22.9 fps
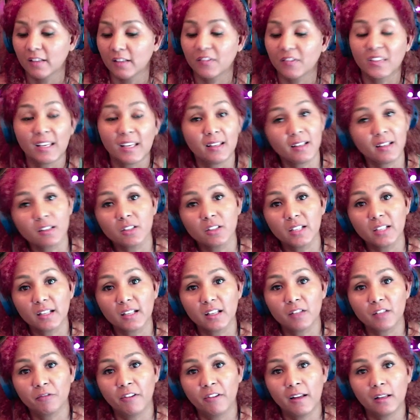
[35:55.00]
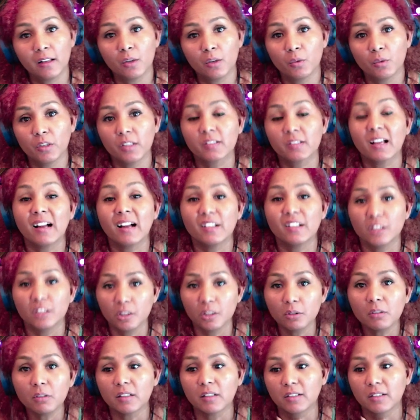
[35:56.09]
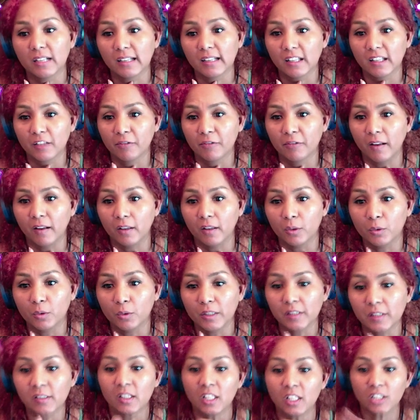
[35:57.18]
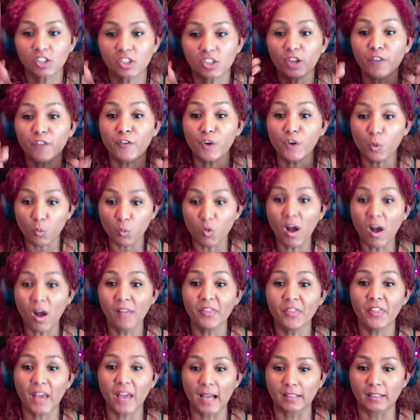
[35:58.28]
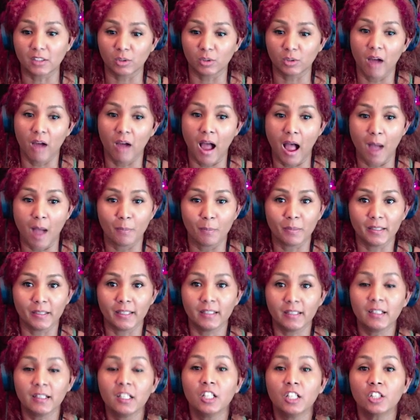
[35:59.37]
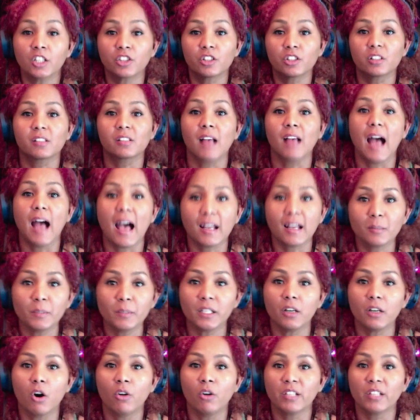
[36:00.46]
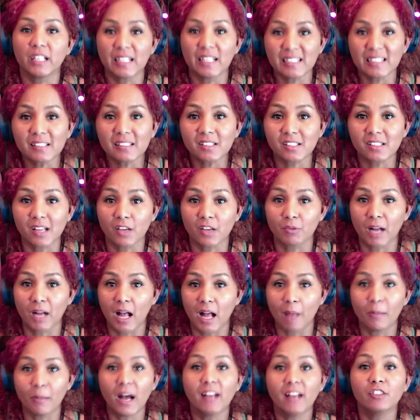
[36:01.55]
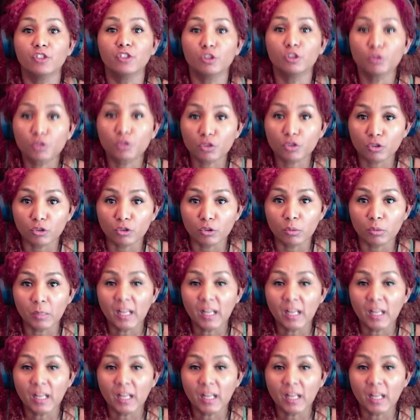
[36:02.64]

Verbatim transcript: They are gonna get followers and you are gonna get followers. So if you want that to happen, just add me on Instagram and YouTube